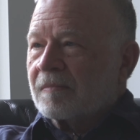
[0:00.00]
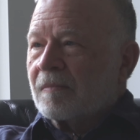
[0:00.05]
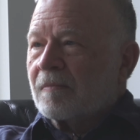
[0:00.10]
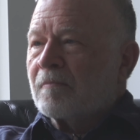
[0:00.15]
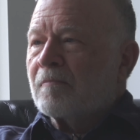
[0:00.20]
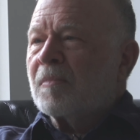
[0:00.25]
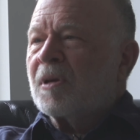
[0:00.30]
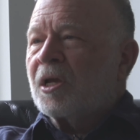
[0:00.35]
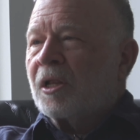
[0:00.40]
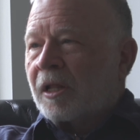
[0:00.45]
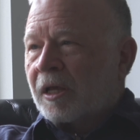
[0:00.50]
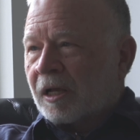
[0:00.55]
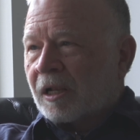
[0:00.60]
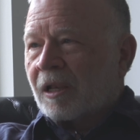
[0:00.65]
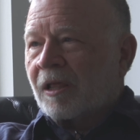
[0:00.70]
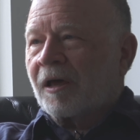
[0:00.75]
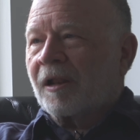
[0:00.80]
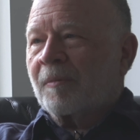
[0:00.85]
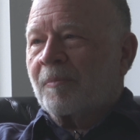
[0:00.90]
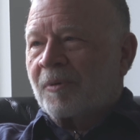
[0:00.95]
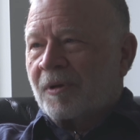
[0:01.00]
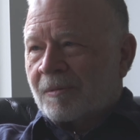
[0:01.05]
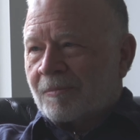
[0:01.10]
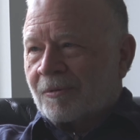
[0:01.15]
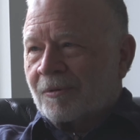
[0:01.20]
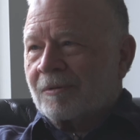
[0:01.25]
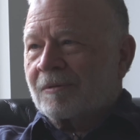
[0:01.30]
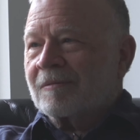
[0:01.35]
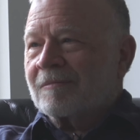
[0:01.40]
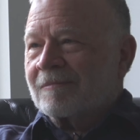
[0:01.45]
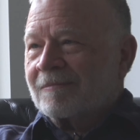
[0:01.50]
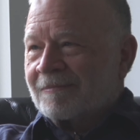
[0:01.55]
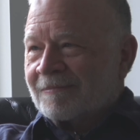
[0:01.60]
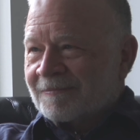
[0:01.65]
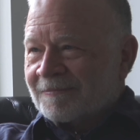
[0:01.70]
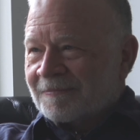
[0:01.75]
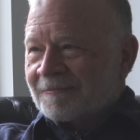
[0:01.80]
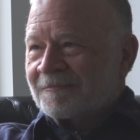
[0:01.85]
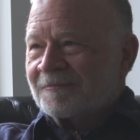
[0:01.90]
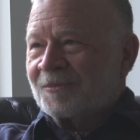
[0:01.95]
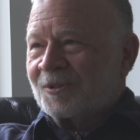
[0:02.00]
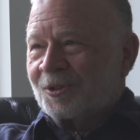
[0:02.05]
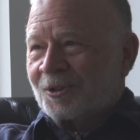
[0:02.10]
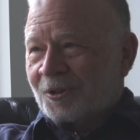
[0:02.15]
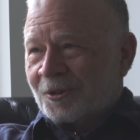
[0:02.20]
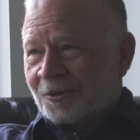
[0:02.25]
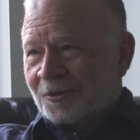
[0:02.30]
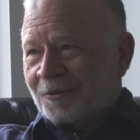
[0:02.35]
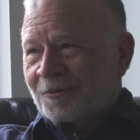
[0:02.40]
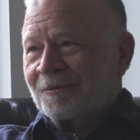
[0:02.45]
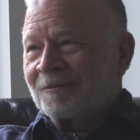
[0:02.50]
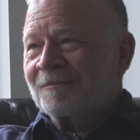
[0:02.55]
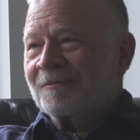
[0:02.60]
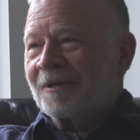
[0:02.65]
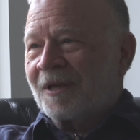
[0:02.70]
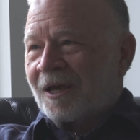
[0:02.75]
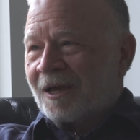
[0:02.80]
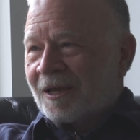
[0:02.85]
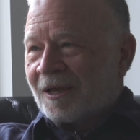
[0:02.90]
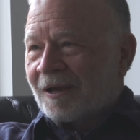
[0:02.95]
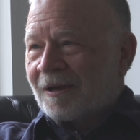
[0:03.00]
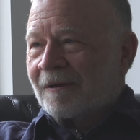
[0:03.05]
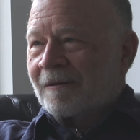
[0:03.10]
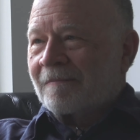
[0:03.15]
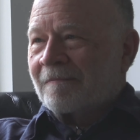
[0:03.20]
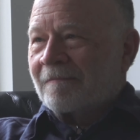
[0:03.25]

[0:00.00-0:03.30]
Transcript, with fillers: Meeting but, a lot of people. I'm meeting yeah. a lot of people. Yeah, yeah.